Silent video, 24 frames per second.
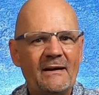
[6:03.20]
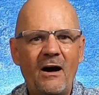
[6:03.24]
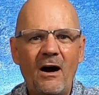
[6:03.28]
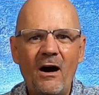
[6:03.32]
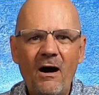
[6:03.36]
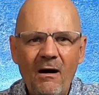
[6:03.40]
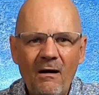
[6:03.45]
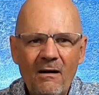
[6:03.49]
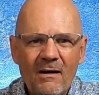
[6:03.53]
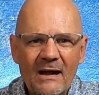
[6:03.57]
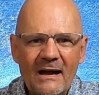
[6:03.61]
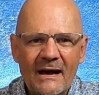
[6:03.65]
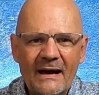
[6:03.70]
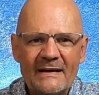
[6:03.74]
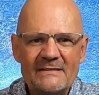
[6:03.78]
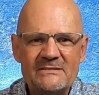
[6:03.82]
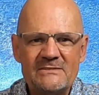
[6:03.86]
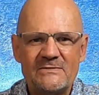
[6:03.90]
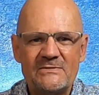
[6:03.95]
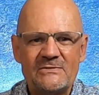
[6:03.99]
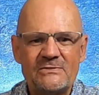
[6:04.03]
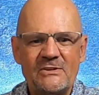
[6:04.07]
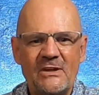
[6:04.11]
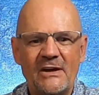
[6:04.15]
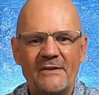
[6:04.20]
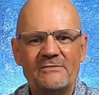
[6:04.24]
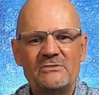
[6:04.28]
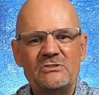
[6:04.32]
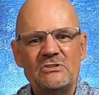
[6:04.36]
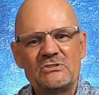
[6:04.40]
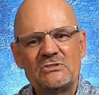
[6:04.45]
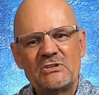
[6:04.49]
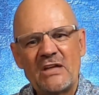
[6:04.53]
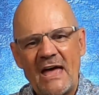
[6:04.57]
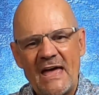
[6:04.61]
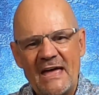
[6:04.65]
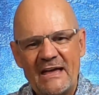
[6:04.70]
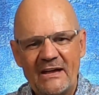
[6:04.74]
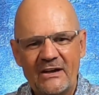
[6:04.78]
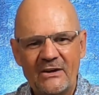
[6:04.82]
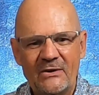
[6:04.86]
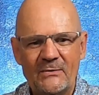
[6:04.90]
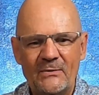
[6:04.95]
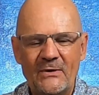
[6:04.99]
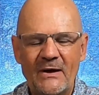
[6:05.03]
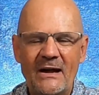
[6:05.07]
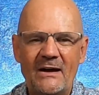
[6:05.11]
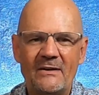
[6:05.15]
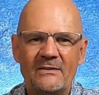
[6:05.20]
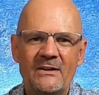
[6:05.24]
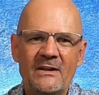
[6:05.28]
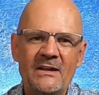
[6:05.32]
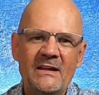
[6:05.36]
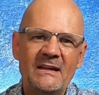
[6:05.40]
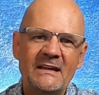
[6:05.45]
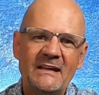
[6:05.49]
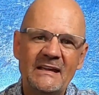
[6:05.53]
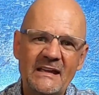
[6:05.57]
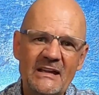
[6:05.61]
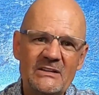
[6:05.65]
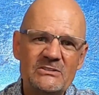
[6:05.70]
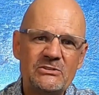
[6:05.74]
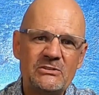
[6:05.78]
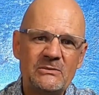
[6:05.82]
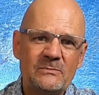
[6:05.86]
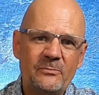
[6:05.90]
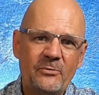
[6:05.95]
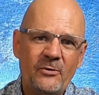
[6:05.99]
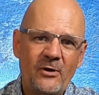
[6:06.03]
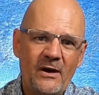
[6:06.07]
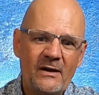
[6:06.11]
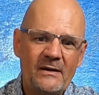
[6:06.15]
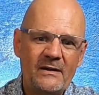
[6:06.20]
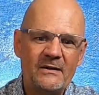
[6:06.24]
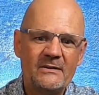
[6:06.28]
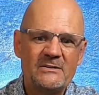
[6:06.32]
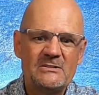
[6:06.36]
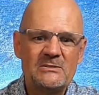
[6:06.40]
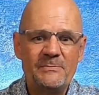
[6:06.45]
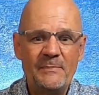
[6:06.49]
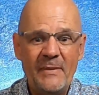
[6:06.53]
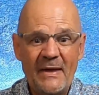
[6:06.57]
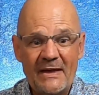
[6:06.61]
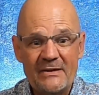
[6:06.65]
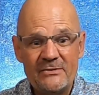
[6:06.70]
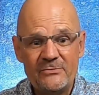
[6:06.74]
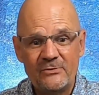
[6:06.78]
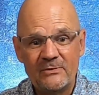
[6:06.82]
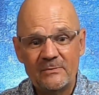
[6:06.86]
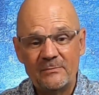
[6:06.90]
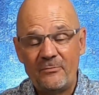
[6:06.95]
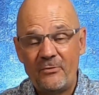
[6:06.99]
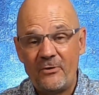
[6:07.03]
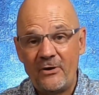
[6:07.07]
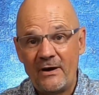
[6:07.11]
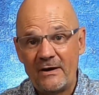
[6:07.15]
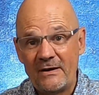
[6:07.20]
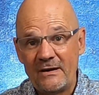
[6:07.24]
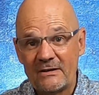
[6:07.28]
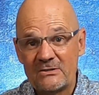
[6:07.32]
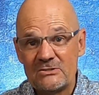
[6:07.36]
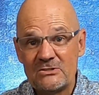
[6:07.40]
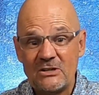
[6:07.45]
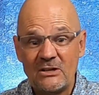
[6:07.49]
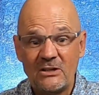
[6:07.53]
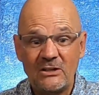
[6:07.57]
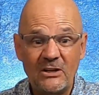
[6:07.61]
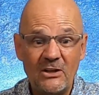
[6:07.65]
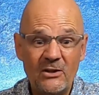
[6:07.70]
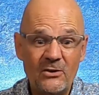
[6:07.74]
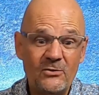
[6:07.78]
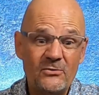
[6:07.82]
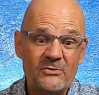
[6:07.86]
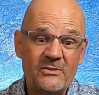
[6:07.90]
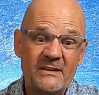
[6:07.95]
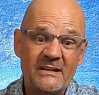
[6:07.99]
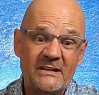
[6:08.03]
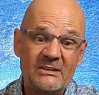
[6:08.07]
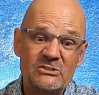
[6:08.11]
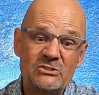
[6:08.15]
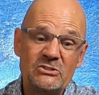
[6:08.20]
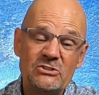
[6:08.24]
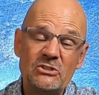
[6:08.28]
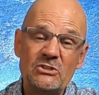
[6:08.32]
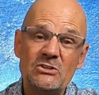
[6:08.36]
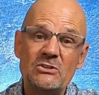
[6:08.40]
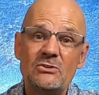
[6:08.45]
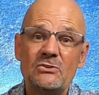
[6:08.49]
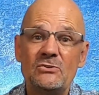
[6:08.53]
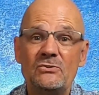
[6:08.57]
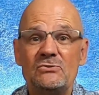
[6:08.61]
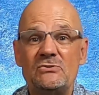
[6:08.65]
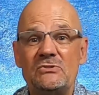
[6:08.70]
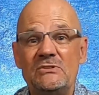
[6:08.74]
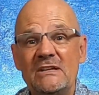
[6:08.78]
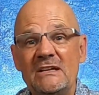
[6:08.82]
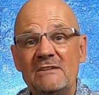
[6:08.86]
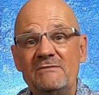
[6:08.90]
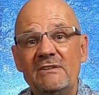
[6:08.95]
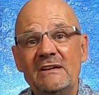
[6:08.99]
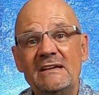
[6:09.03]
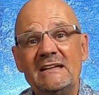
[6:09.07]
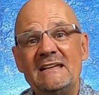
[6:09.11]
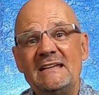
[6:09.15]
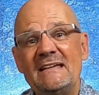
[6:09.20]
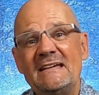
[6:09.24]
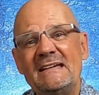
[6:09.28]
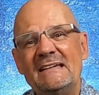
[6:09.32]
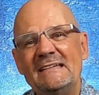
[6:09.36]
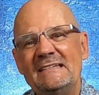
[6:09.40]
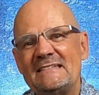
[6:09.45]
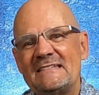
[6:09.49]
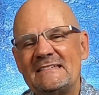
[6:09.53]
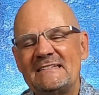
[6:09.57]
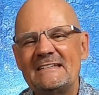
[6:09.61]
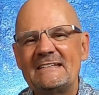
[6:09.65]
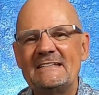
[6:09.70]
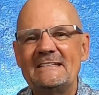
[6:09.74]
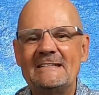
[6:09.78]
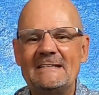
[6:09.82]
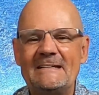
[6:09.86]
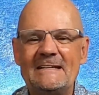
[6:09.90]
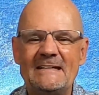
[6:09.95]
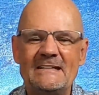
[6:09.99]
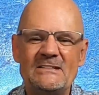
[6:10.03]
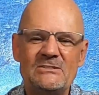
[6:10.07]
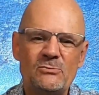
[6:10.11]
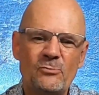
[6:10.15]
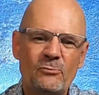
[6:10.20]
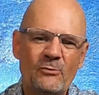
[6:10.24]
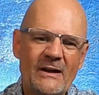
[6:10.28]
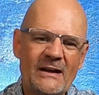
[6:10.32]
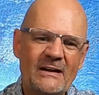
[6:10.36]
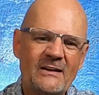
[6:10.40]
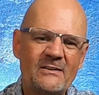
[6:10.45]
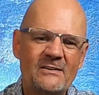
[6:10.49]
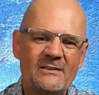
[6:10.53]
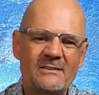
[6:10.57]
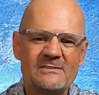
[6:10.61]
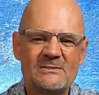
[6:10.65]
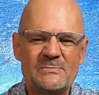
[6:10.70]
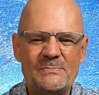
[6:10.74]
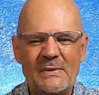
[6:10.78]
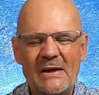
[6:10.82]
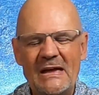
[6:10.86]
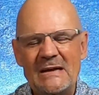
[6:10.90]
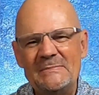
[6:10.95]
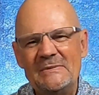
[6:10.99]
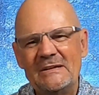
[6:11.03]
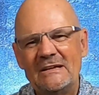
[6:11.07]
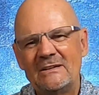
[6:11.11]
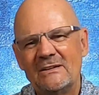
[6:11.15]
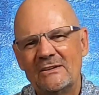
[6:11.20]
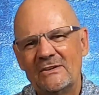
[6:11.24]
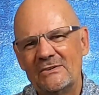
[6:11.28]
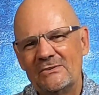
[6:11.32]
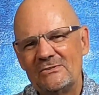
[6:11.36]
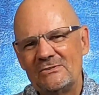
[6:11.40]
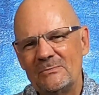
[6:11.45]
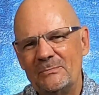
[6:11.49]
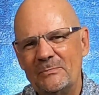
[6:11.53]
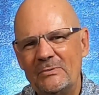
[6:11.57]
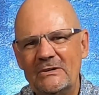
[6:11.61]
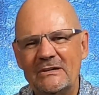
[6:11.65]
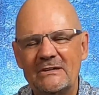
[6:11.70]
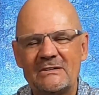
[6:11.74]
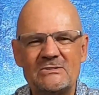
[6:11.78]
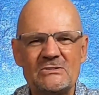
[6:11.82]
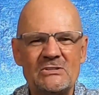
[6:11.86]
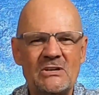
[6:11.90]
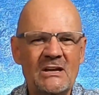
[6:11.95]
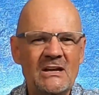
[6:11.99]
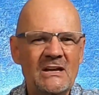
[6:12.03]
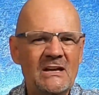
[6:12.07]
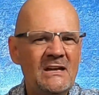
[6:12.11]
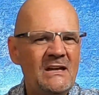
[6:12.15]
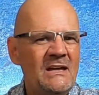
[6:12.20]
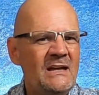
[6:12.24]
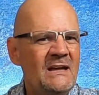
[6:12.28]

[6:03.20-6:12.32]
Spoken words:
got all kinds of stuff just hanging around. Kitchen products, bedroom products, clothing, shoes, DVDs, CDs, records, baby clothes, books.